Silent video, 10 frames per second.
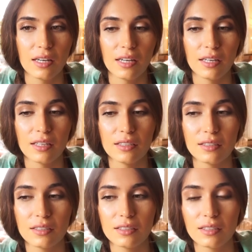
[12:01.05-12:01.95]

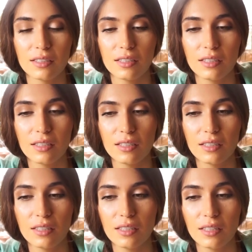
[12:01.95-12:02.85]
And
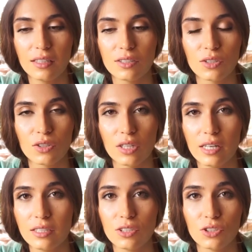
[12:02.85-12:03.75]
it's the
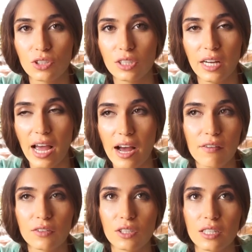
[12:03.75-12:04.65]
craziest journey
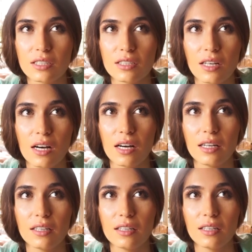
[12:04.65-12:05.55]
after. It's
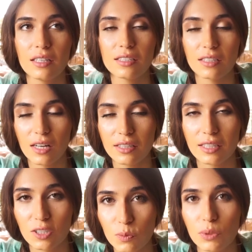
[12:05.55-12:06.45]
not it's not the
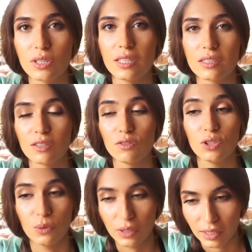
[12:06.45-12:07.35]
experience of
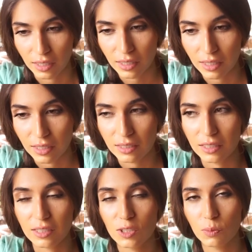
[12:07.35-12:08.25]
doing it. It is
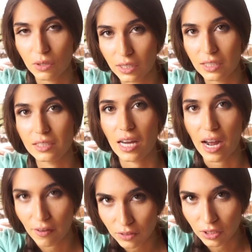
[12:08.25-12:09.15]
the experience
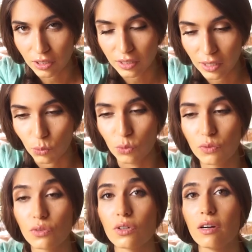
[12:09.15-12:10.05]
after that will
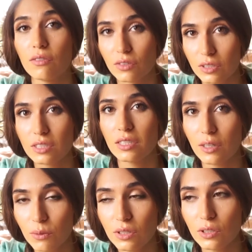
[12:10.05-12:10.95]
forever
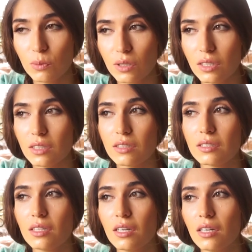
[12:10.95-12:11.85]
stay with you because